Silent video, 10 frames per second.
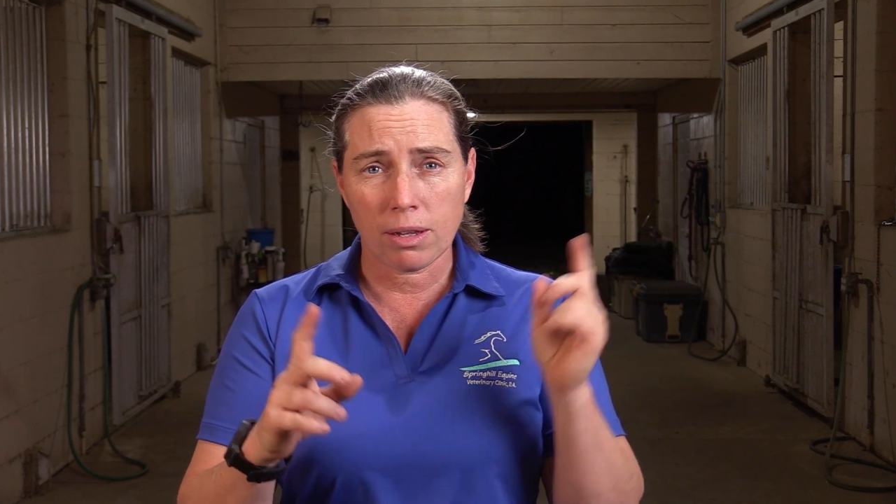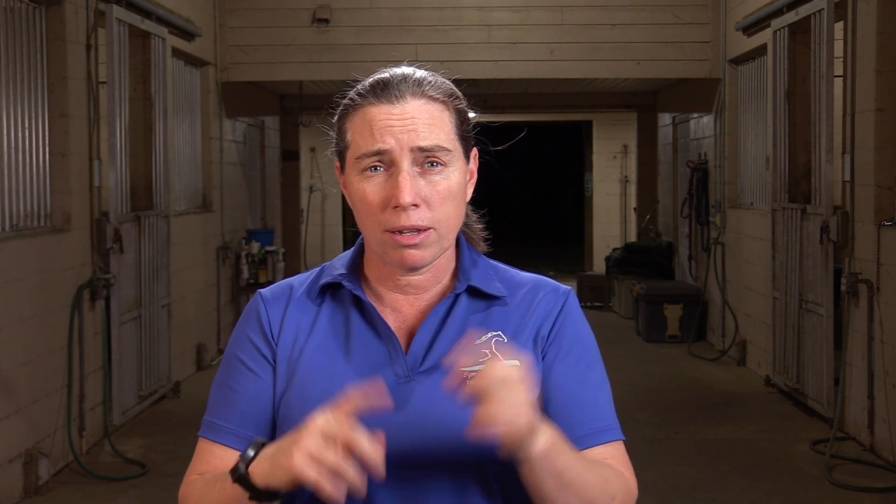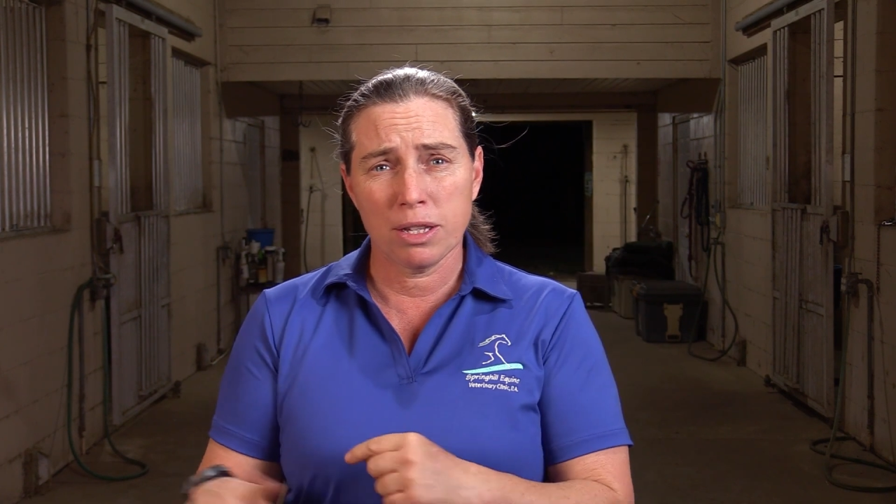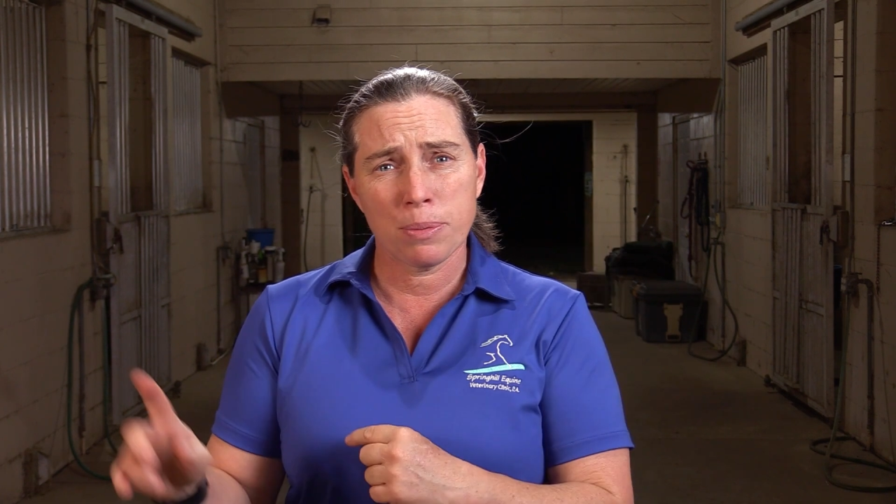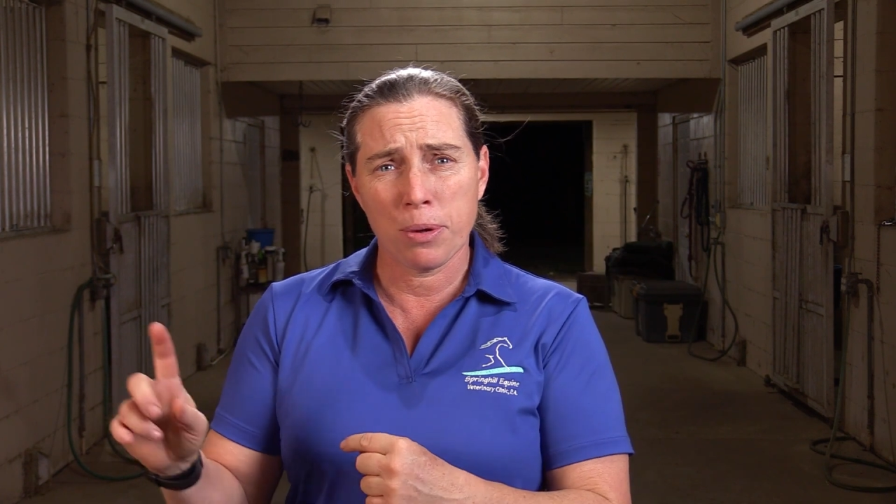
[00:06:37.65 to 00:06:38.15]

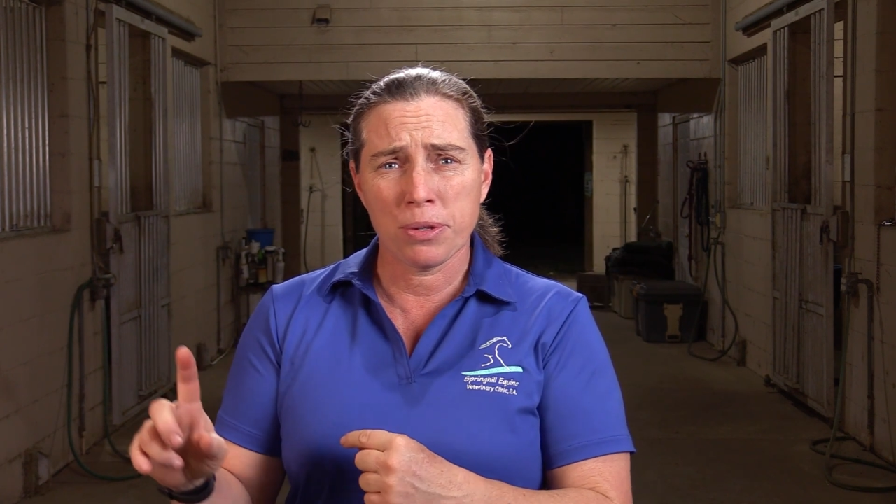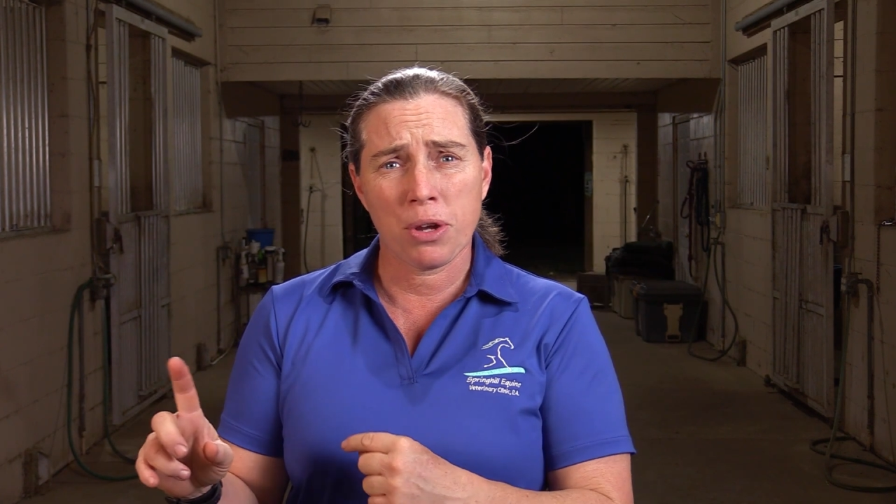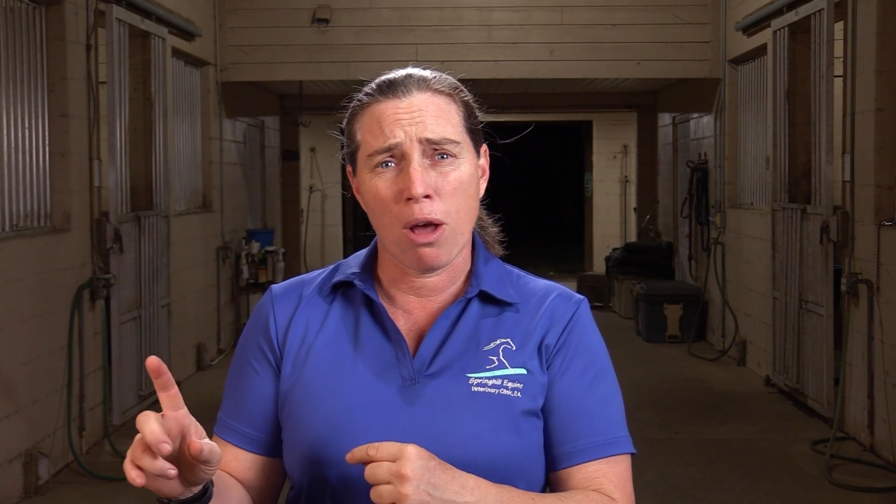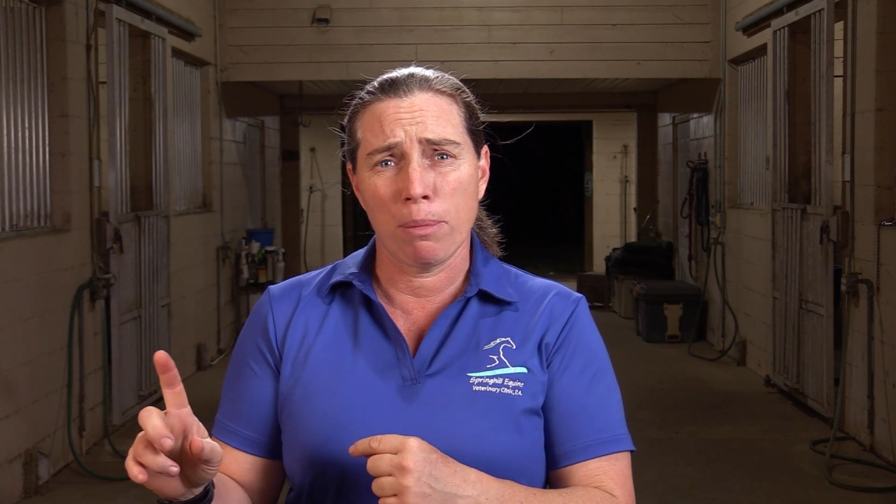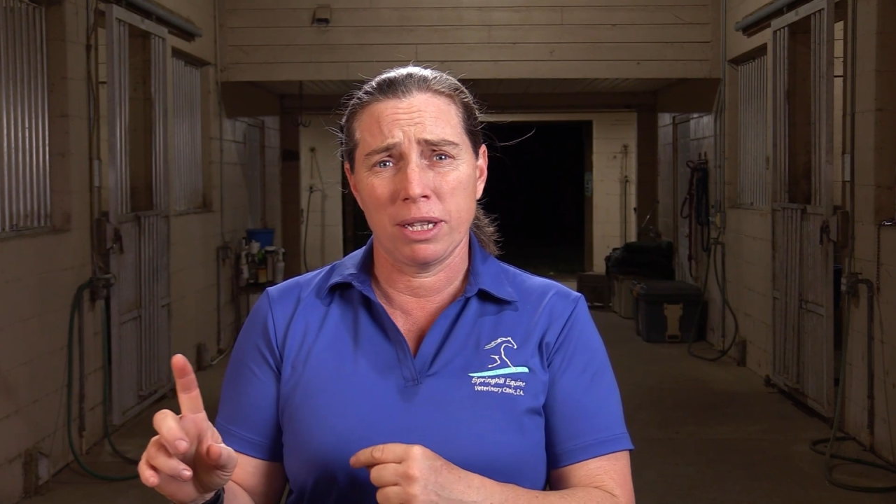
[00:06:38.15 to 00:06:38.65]
It's most
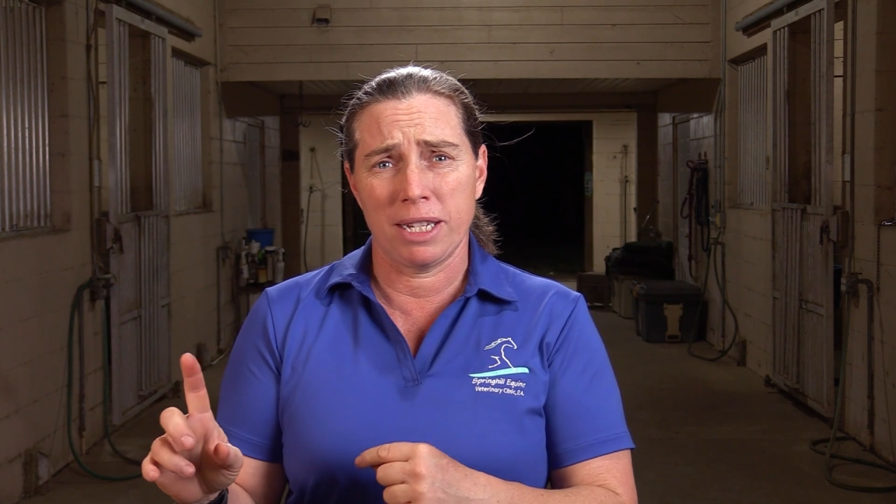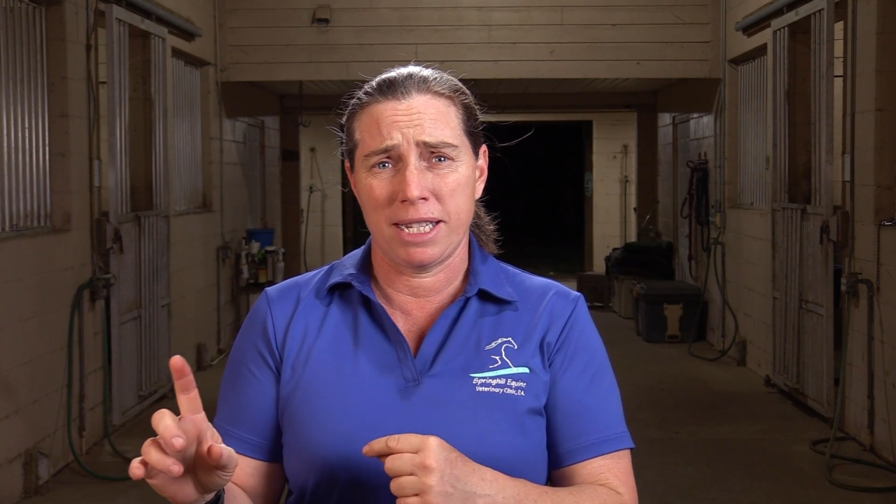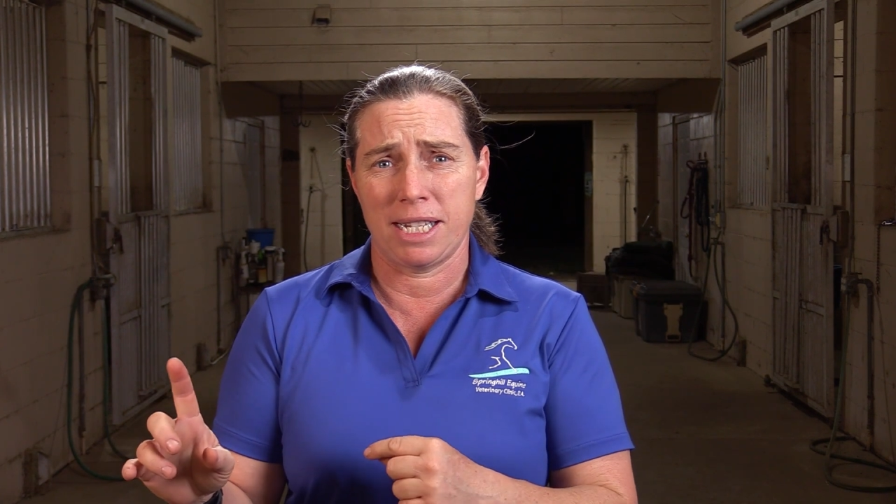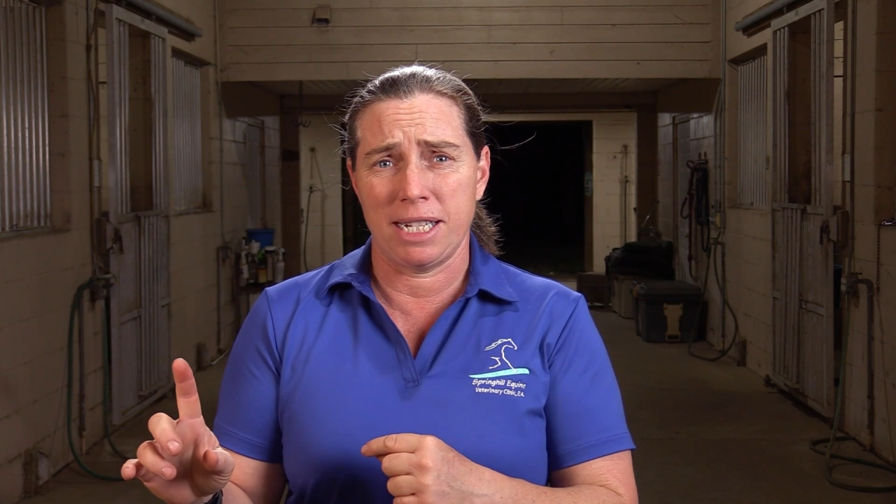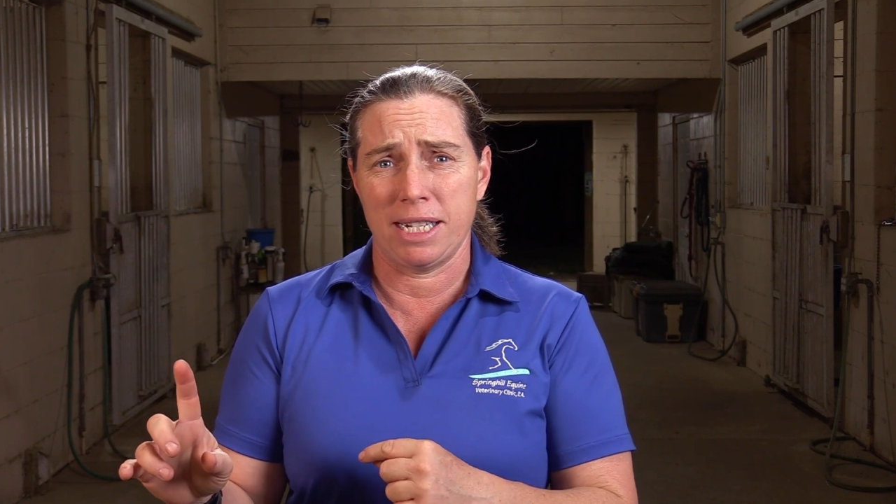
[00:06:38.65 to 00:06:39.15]
commonly
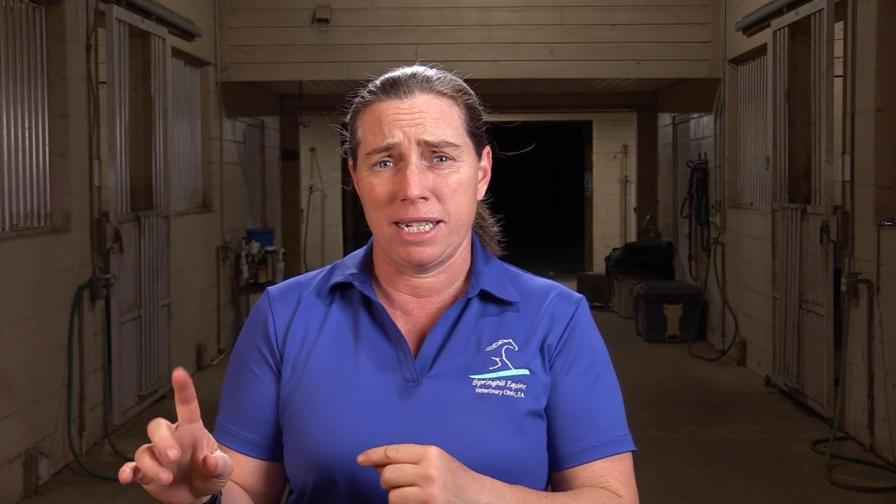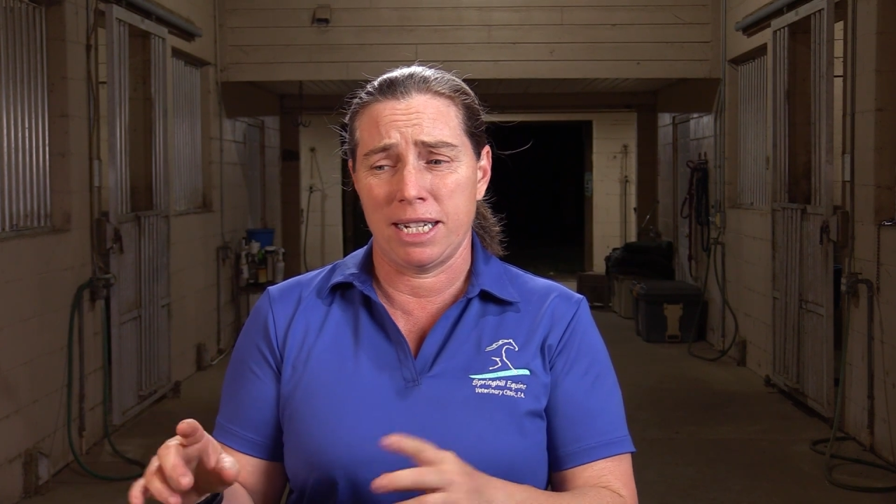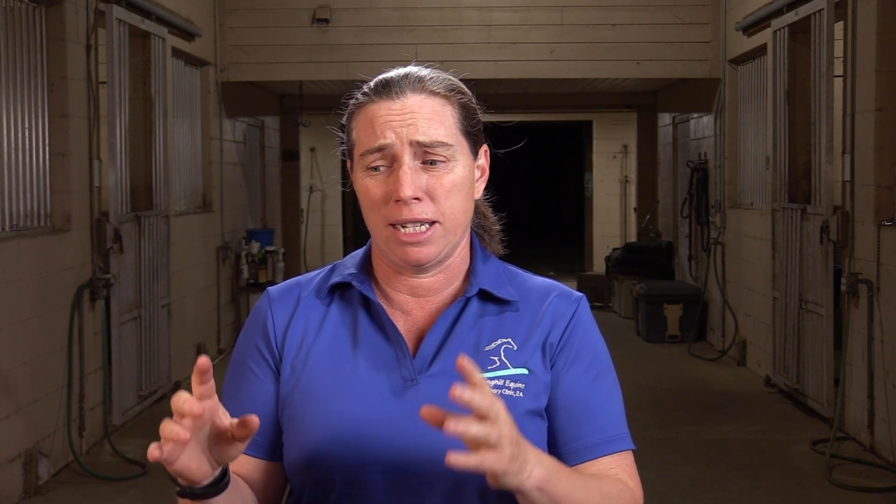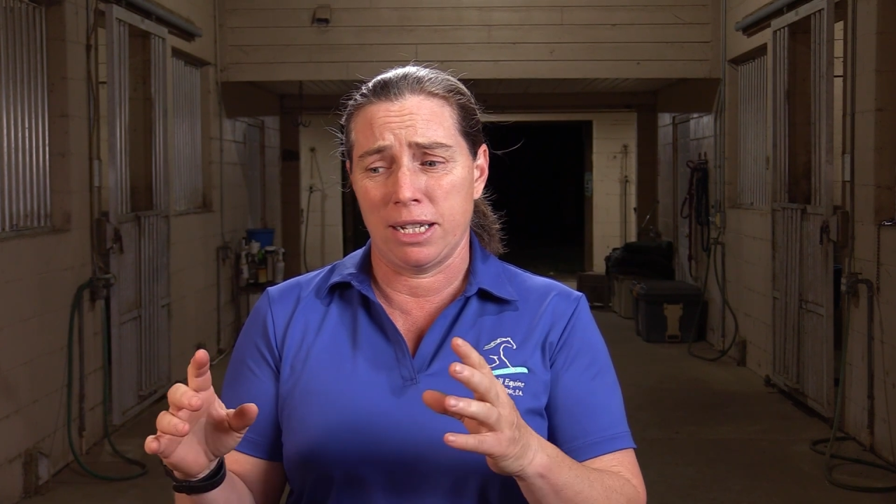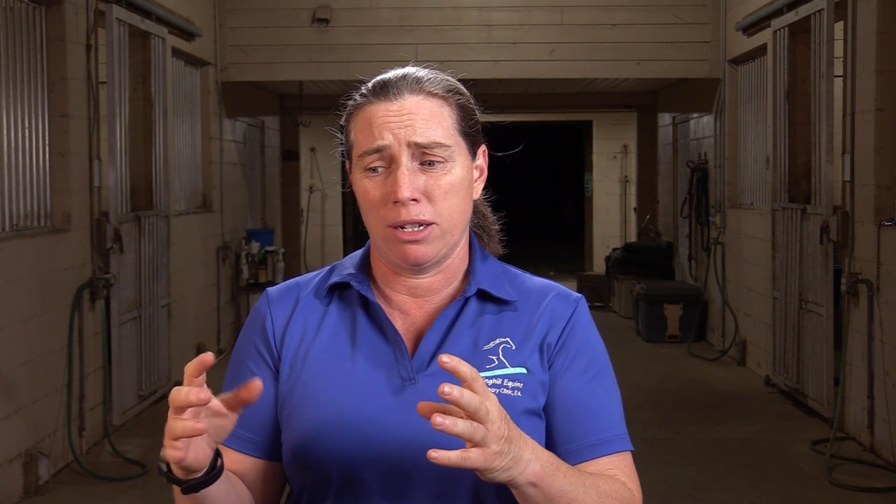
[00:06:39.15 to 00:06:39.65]
seen
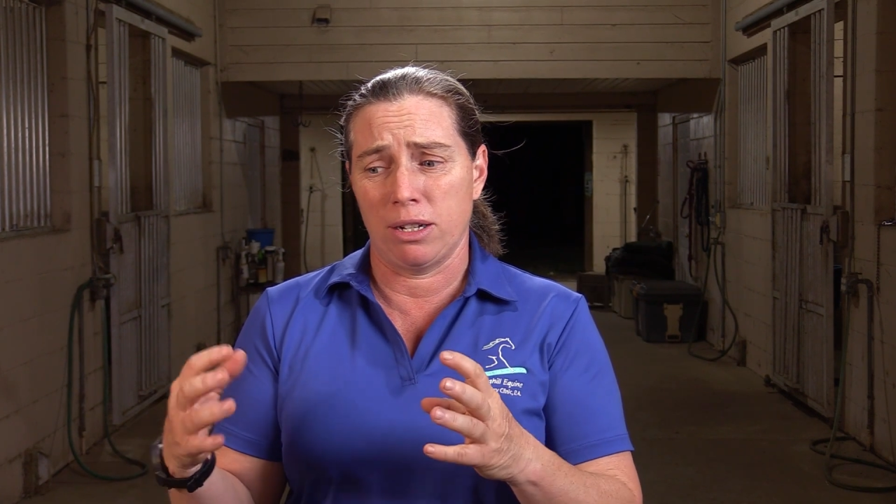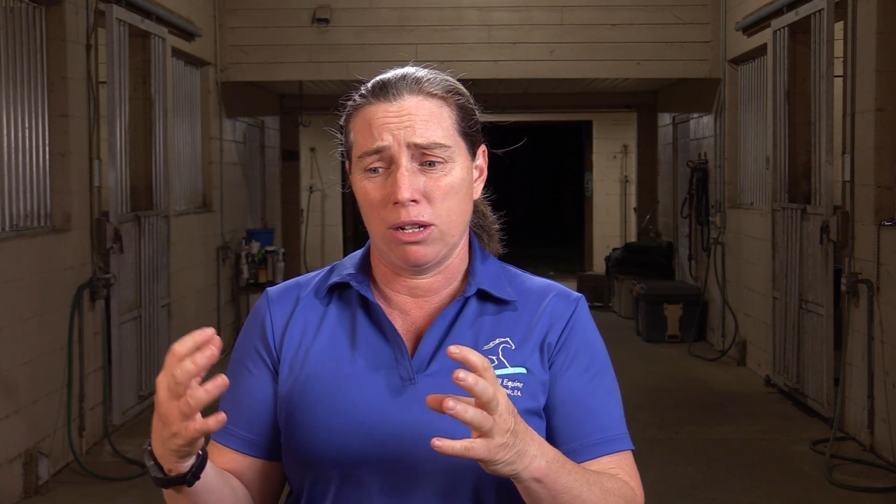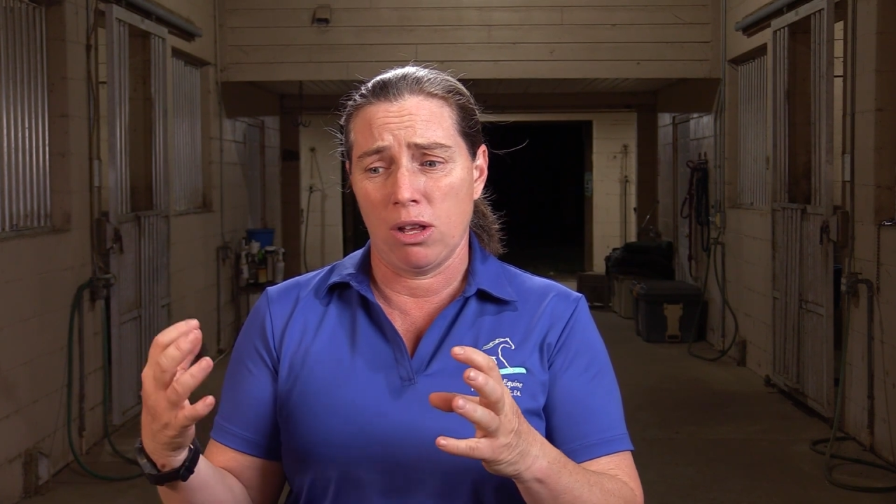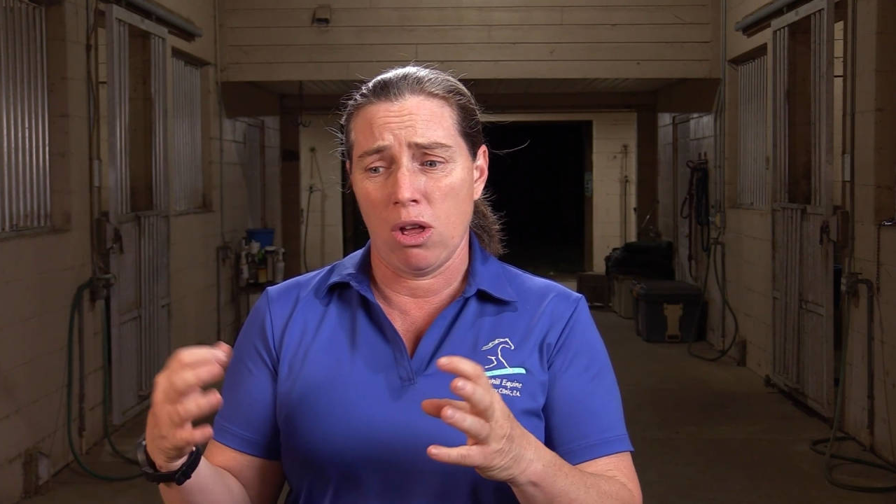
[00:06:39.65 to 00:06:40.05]
in